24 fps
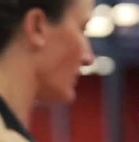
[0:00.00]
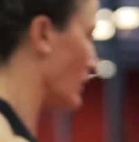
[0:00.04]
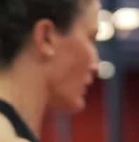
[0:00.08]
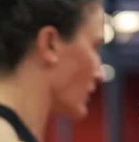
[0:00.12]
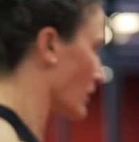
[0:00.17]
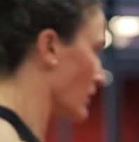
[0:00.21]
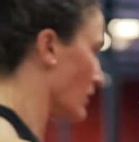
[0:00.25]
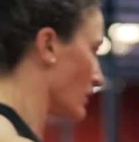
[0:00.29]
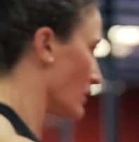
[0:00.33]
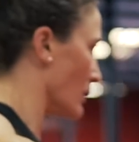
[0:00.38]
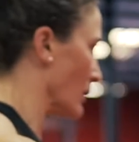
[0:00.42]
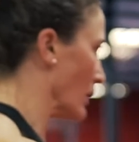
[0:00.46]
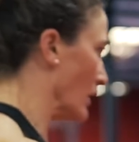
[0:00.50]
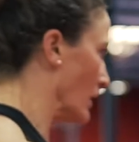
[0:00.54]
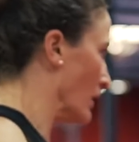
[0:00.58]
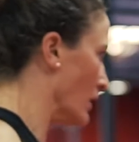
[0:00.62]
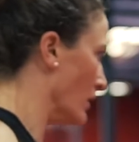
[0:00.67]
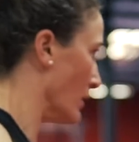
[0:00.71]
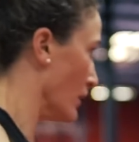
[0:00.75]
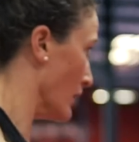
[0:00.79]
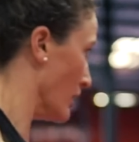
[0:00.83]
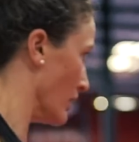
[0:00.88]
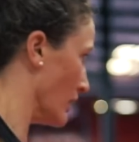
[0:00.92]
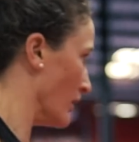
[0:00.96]
when we
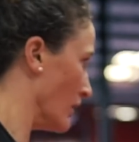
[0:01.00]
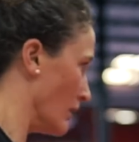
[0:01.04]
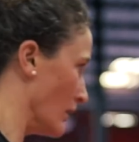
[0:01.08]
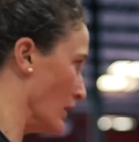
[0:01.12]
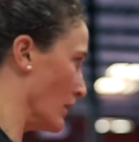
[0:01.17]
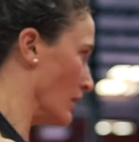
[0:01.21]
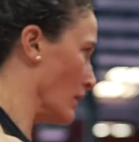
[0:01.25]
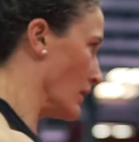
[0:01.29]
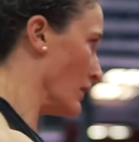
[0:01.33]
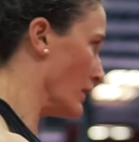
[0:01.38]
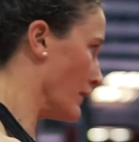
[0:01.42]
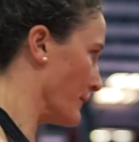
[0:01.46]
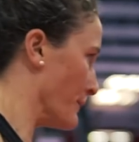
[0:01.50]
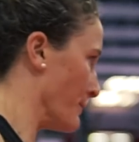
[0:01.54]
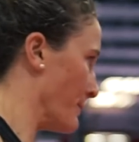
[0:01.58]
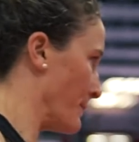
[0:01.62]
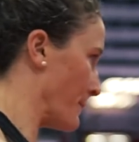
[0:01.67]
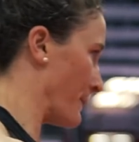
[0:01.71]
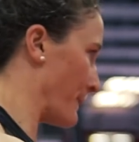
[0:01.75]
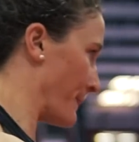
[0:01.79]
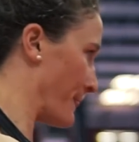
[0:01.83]
knock off from the gym,